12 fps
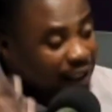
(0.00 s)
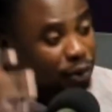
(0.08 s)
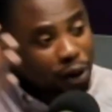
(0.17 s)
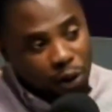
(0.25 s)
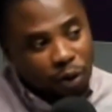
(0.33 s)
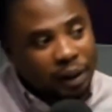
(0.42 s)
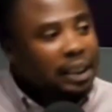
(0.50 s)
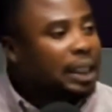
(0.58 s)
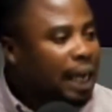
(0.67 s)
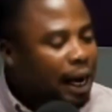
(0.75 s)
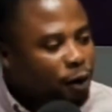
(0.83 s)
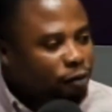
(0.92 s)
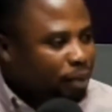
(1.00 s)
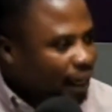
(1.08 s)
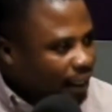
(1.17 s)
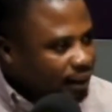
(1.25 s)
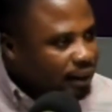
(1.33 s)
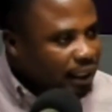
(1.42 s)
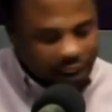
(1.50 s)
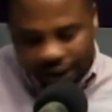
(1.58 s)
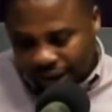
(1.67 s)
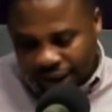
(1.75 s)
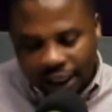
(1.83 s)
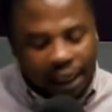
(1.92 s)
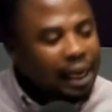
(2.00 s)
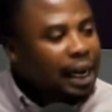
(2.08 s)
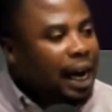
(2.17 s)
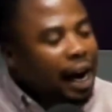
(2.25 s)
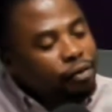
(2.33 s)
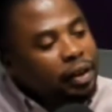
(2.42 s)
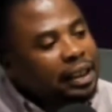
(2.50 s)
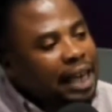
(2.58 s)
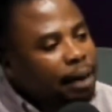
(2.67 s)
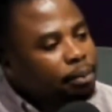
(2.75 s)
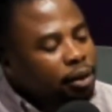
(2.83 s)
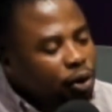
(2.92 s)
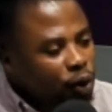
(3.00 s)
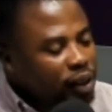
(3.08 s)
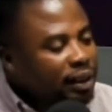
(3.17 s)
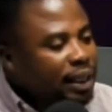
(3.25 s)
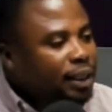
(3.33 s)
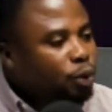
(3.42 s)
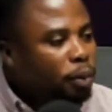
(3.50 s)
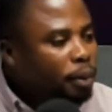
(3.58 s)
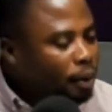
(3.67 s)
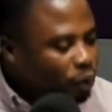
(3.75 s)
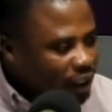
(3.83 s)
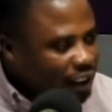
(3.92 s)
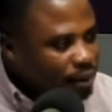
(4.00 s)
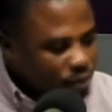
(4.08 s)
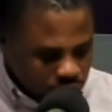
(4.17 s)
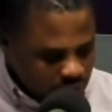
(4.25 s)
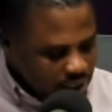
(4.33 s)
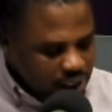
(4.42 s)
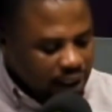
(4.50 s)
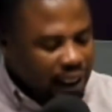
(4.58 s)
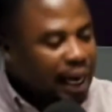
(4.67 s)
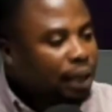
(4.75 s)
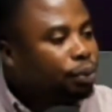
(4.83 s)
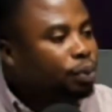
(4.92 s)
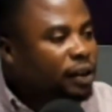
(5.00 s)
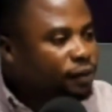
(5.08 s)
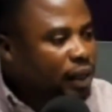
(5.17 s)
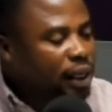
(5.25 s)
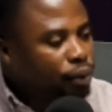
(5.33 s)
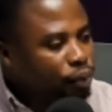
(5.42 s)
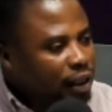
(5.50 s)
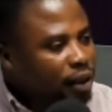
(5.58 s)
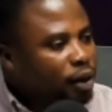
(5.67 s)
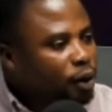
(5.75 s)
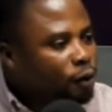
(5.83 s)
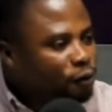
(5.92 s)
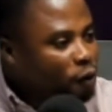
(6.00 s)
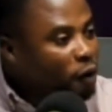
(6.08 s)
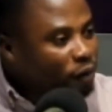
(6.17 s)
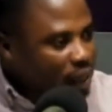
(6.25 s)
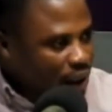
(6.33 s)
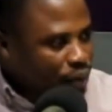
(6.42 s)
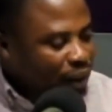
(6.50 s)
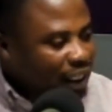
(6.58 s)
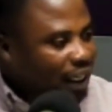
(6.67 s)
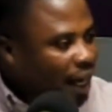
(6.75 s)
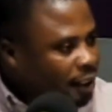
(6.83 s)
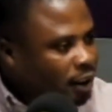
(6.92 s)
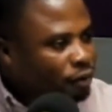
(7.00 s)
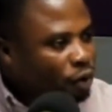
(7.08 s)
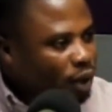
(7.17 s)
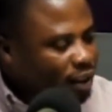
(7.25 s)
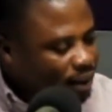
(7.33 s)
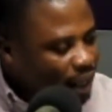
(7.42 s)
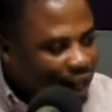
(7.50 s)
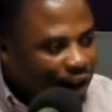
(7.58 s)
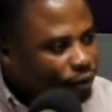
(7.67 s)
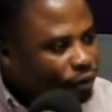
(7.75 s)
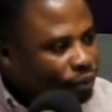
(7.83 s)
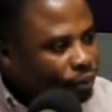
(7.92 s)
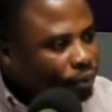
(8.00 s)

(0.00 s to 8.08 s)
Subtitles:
that's why you could see the lack of balance. And see, every time Holy Stars were they had 3v3, 4v3 in Hartlepool's half.